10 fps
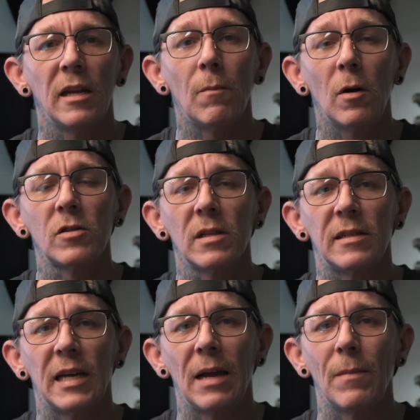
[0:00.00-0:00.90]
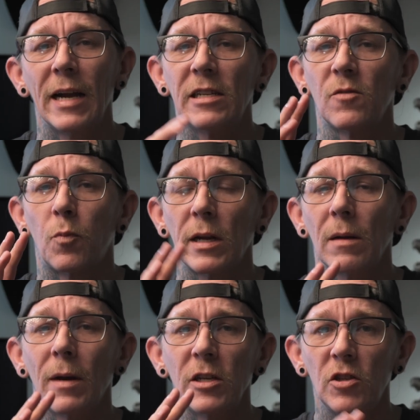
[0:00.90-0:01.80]
Now, most of the time, I just bring
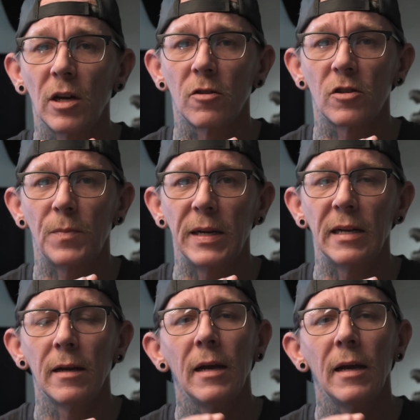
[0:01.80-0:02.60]
up my shutter speed